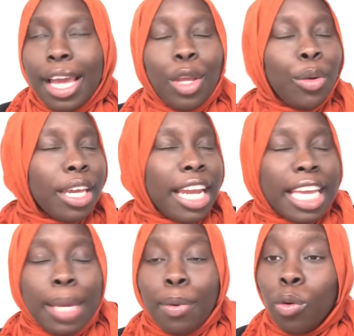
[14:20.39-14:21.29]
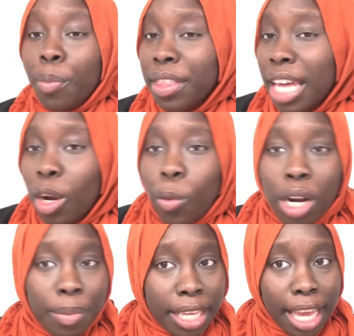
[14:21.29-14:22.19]
You cannot keep a woman that don't want to
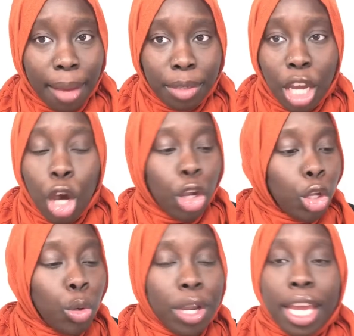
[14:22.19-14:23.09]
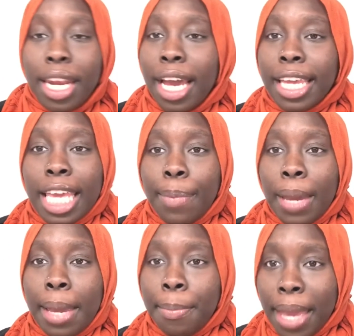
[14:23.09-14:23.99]
be kept. You cannot keep
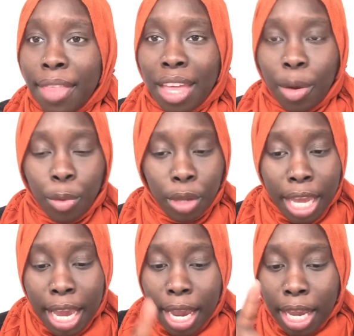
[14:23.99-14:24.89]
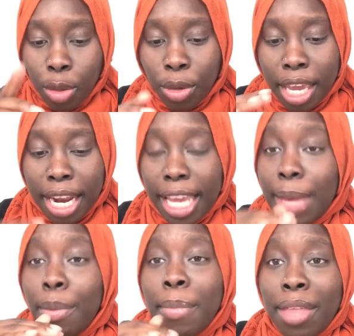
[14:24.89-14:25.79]
a man that
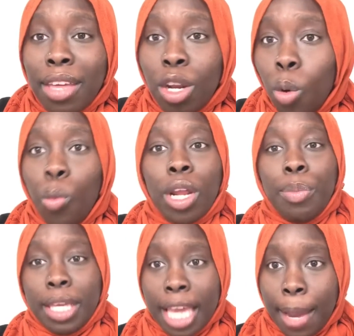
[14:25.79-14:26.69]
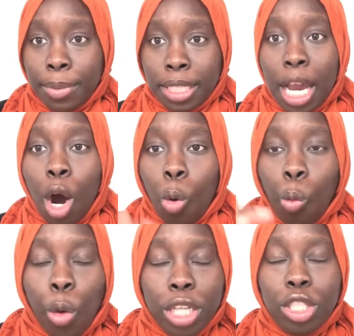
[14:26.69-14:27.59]
don't want to be kept.
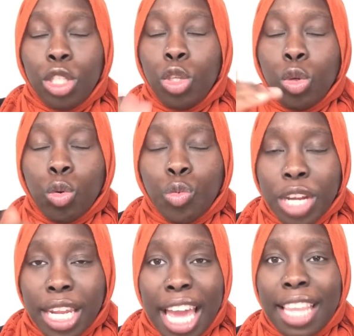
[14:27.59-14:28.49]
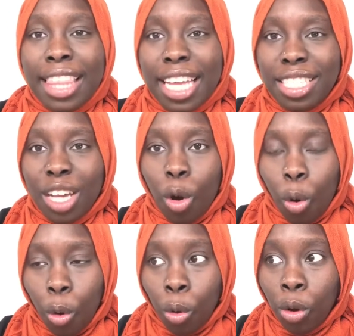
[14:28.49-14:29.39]
Once you and that's the
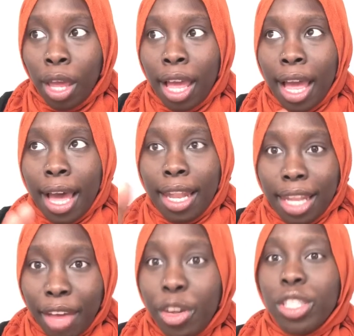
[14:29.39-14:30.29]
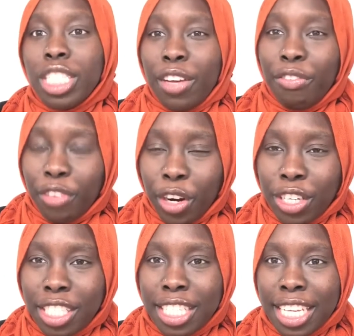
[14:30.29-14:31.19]
whole love yourself first.